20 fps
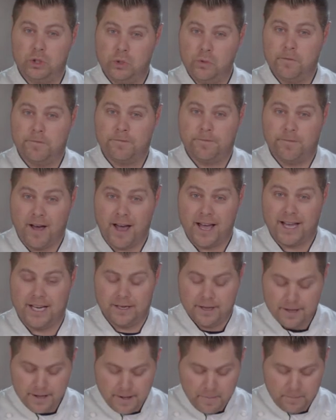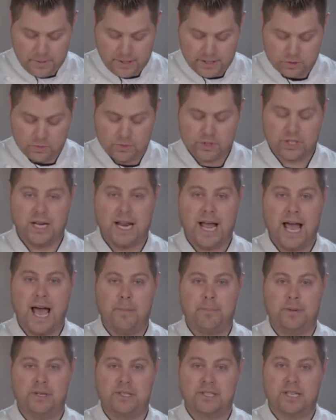too fine, because what's gonna
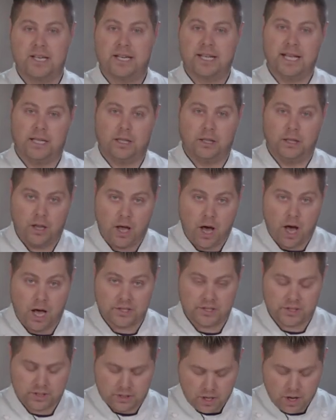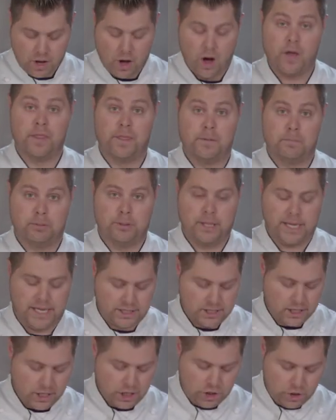happen, it's gonna get lost on the
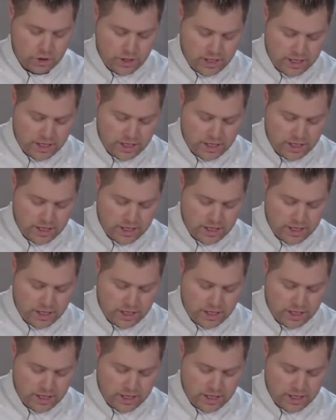plate. You